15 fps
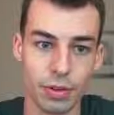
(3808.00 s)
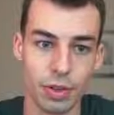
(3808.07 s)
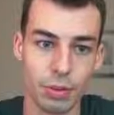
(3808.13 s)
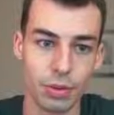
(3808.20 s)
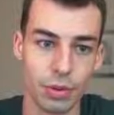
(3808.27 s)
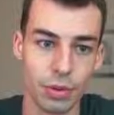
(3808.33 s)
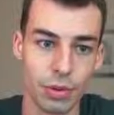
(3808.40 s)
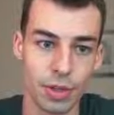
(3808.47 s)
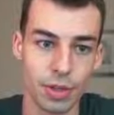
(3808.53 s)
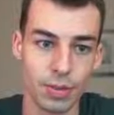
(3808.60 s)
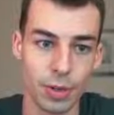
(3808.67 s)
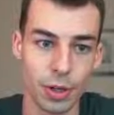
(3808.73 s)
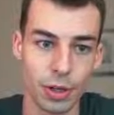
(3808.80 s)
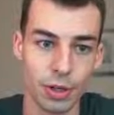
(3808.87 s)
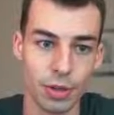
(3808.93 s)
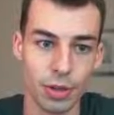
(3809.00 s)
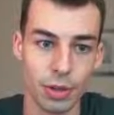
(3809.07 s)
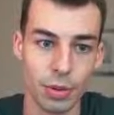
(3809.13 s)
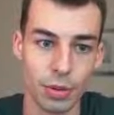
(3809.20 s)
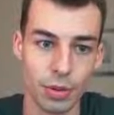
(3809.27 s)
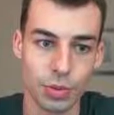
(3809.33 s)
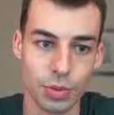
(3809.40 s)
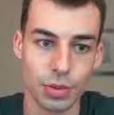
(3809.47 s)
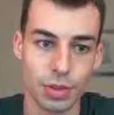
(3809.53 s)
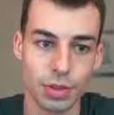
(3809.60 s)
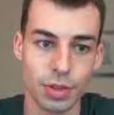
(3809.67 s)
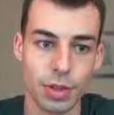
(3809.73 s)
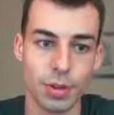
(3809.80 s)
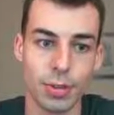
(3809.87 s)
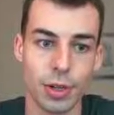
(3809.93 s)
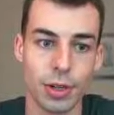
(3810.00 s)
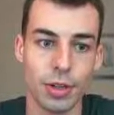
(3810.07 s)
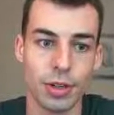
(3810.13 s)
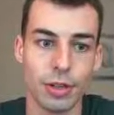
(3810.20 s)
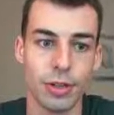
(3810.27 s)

then we'll do this part, otherwise we'll do this other part.